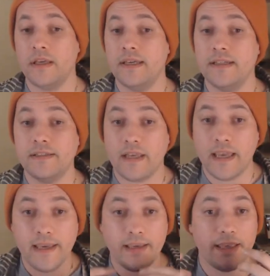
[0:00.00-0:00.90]

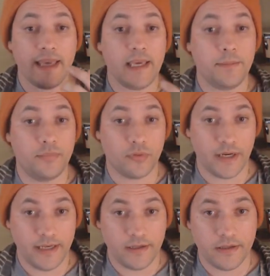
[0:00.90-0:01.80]
Take a
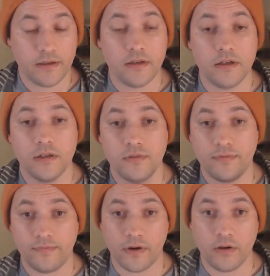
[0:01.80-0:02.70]
break
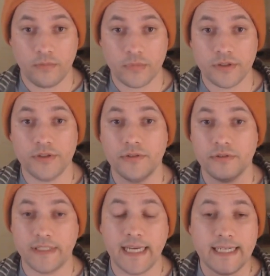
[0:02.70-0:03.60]
from your
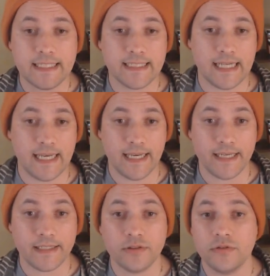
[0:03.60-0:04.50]
day-to-day,
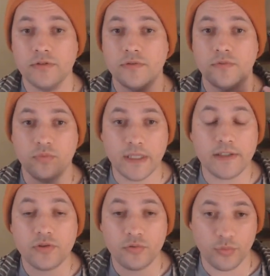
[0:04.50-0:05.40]

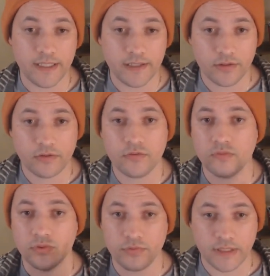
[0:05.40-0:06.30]
week-to-week
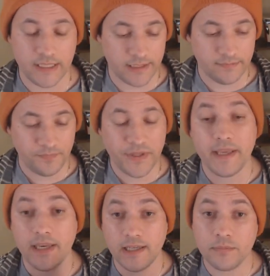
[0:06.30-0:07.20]
routine.
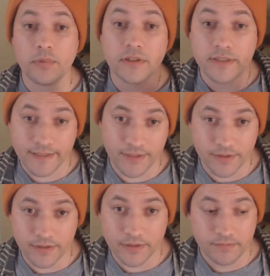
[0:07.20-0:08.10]
In
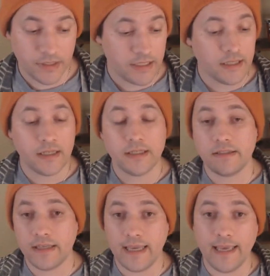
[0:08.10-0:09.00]
particular,
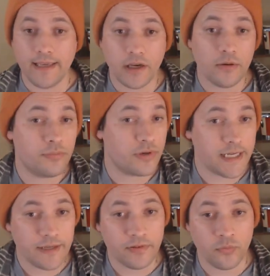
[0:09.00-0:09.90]
take a break
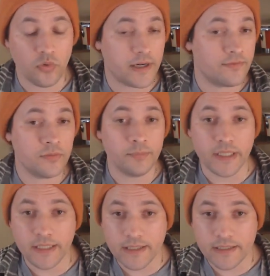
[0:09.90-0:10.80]
from whatever
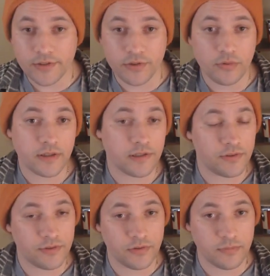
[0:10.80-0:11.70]
media you are
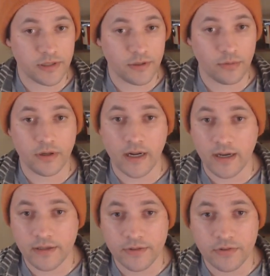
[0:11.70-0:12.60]
consuming or not
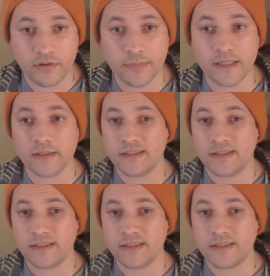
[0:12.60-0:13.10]
consuming.